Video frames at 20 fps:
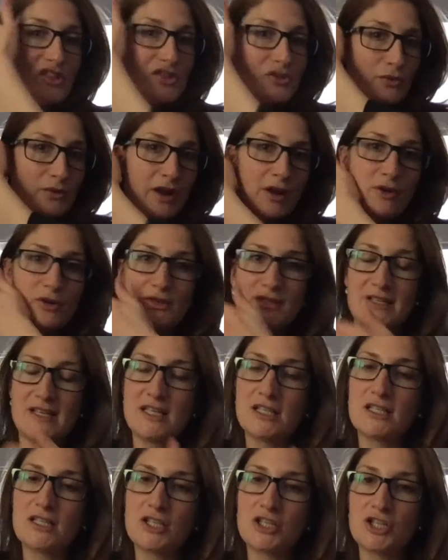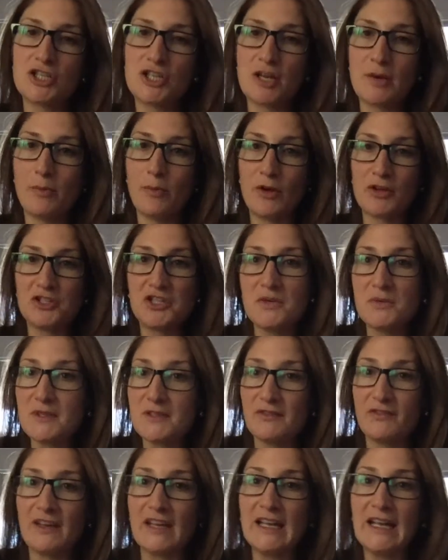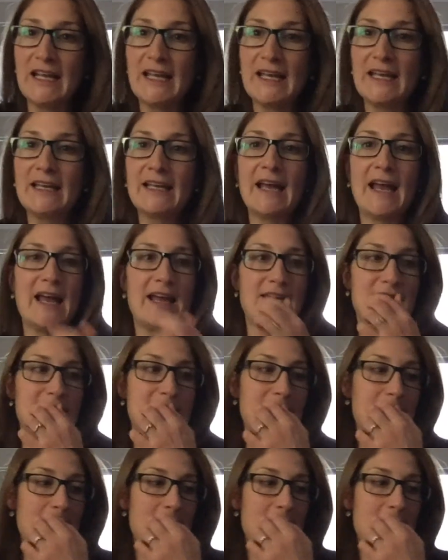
sort out her citizenship while she was feeding. And,